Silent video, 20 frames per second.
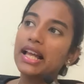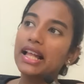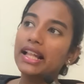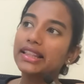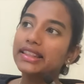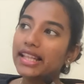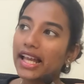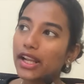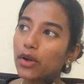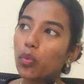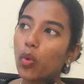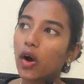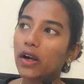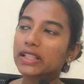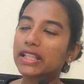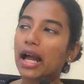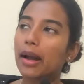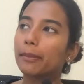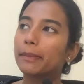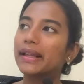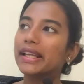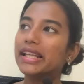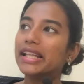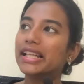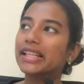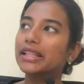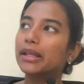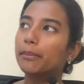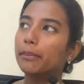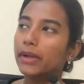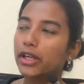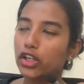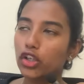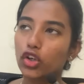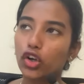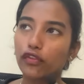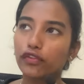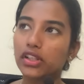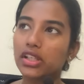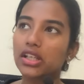Then what happened in the
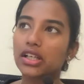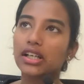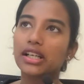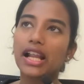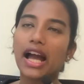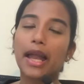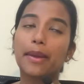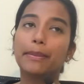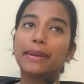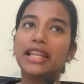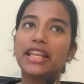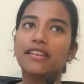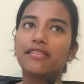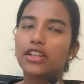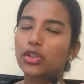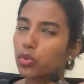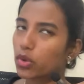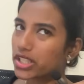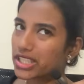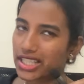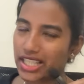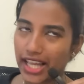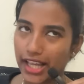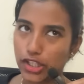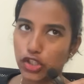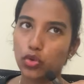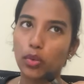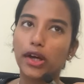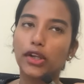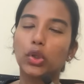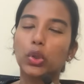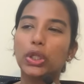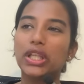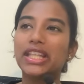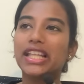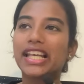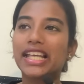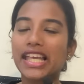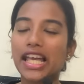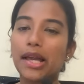middle of the year, I believe it was in H1 only,
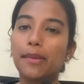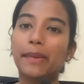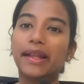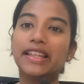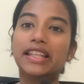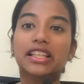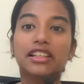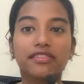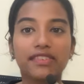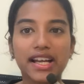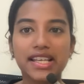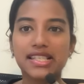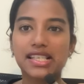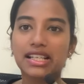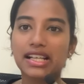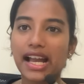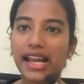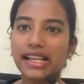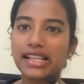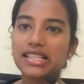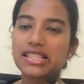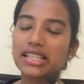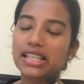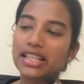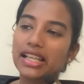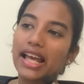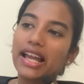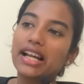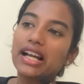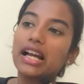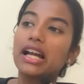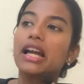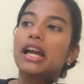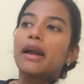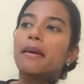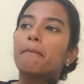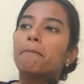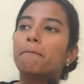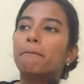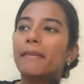they came and they revised their guidance scale, like
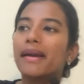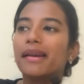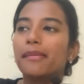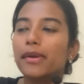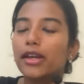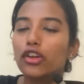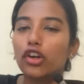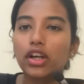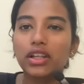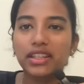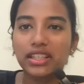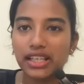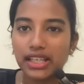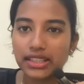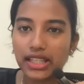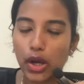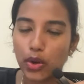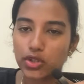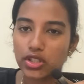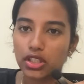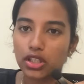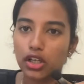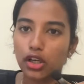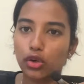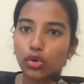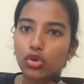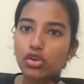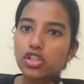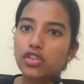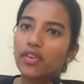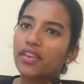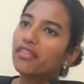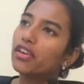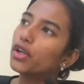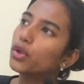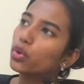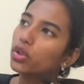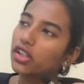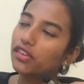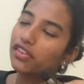maybe not 3000 crores, we will
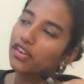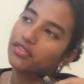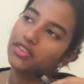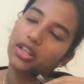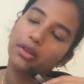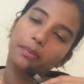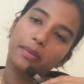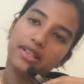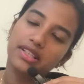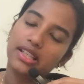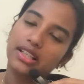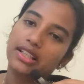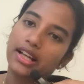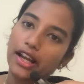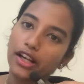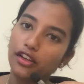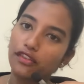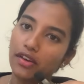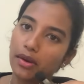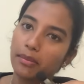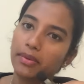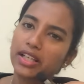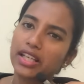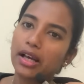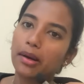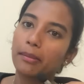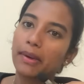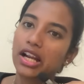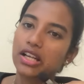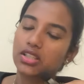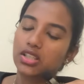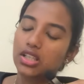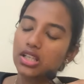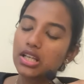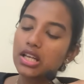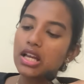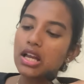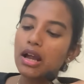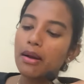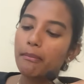do the 15% kind of EBITDA margin,
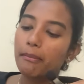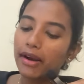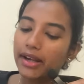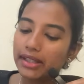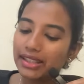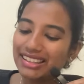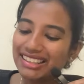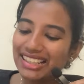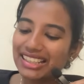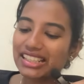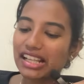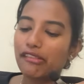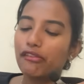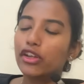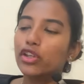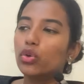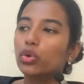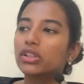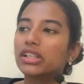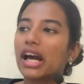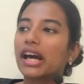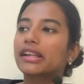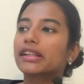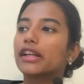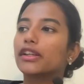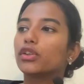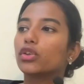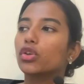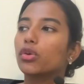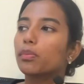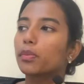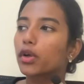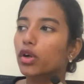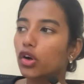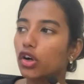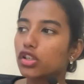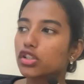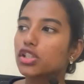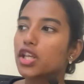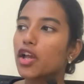but the revenue target,
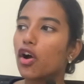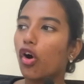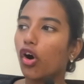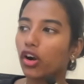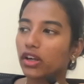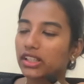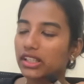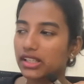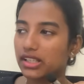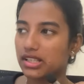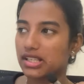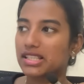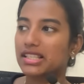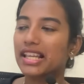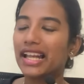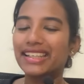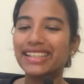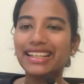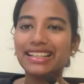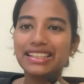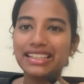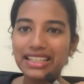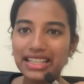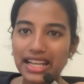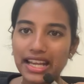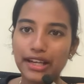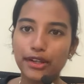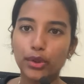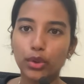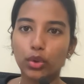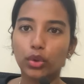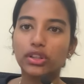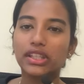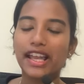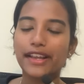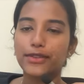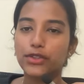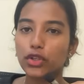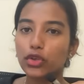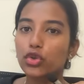because the order is getting delayed, the
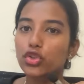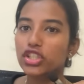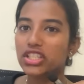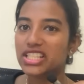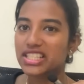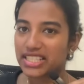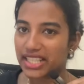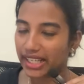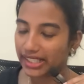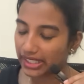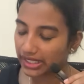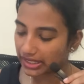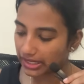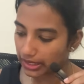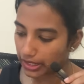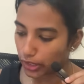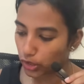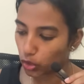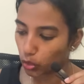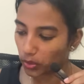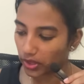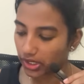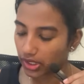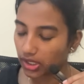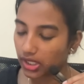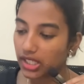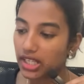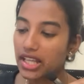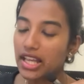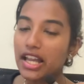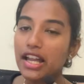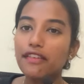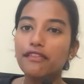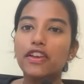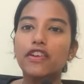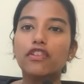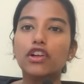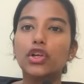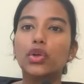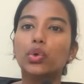execution is getting delayed over here,
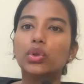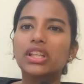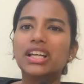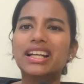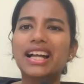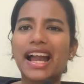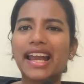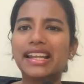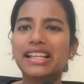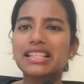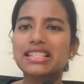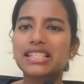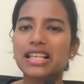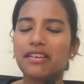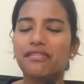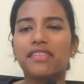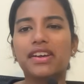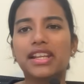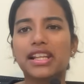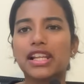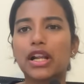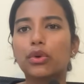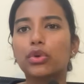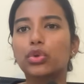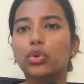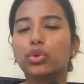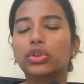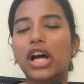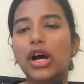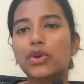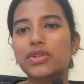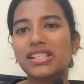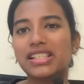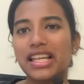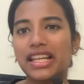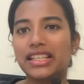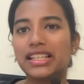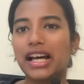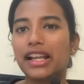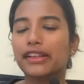we will do the guidance somewhere around
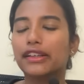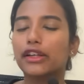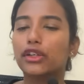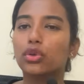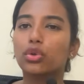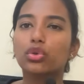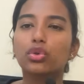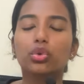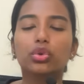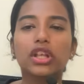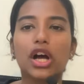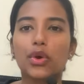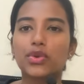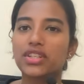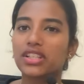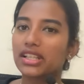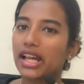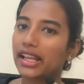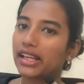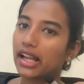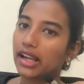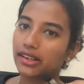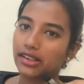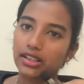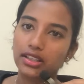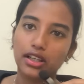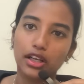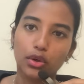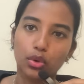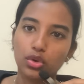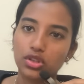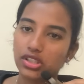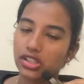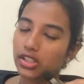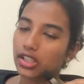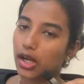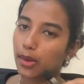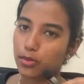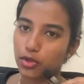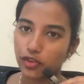2800 to 2900 crores in
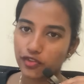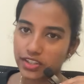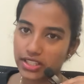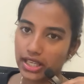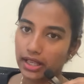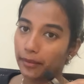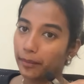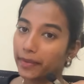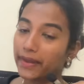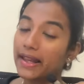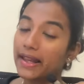terms of sale.